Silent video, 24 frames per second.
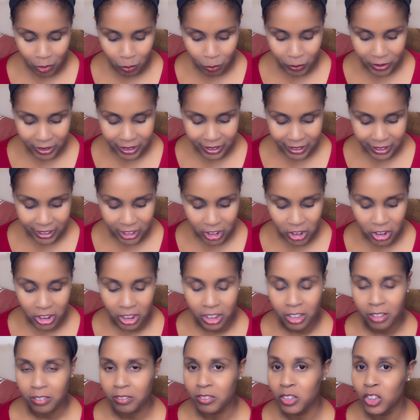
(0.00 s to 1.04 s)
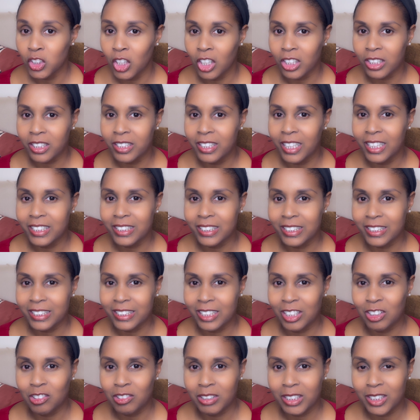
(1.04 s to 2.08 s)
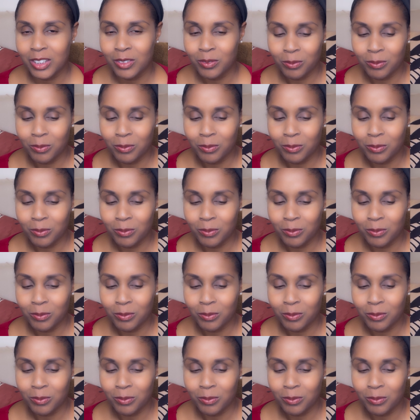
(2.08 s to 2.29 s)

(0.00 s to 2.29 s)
with the addition of not necessary.